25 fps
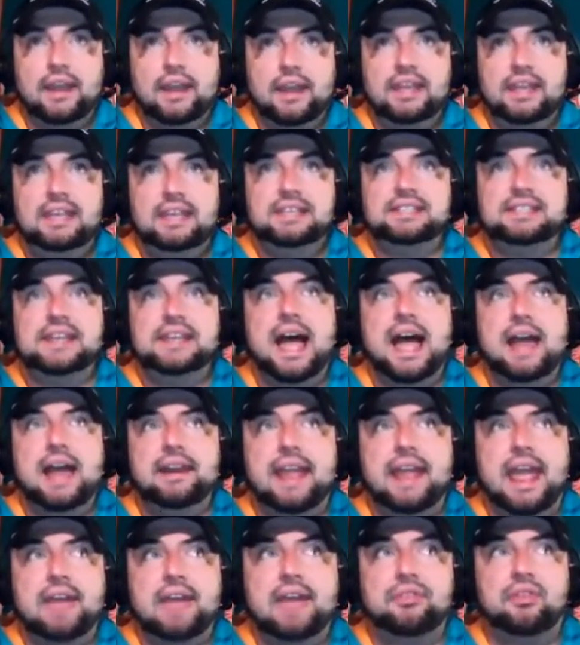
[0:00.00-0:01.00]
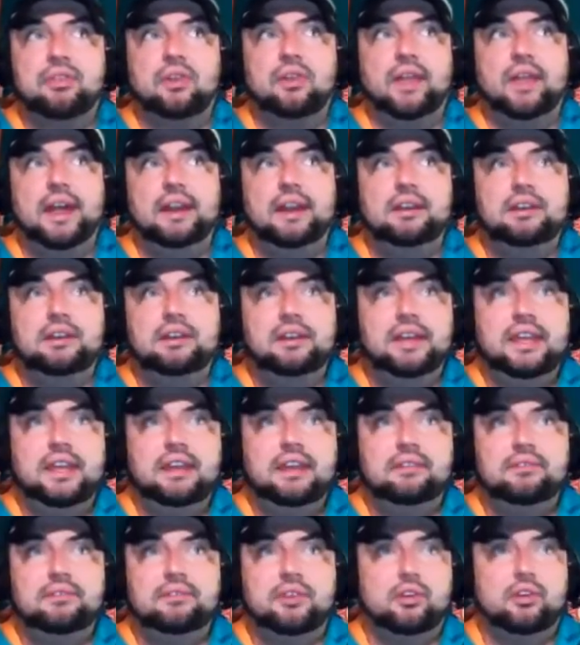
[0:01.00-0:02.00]
He's not
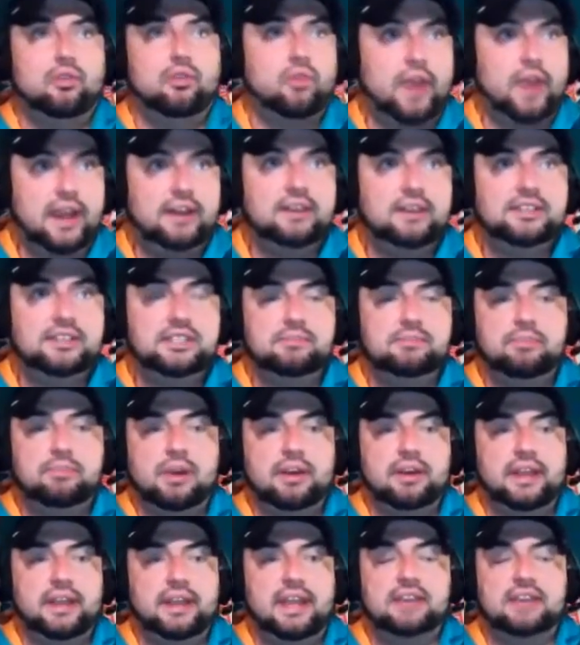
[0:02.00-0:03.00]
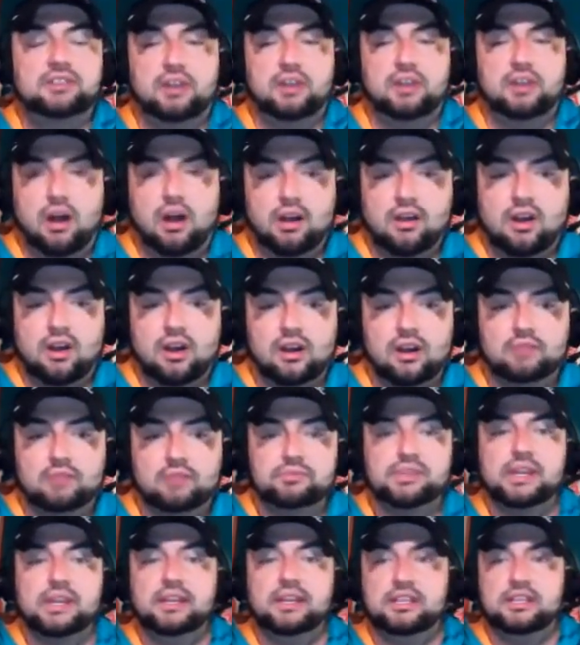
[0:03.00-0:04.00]
athletically the greatest, but he has long
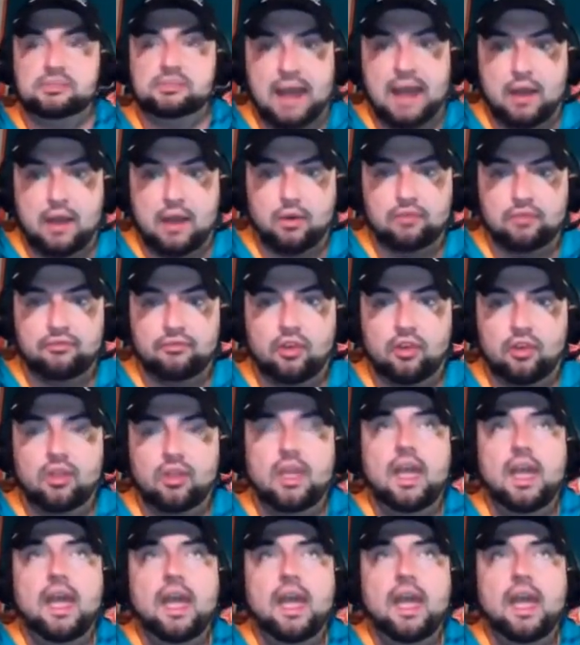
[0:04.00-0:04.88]
arms and he's powerful.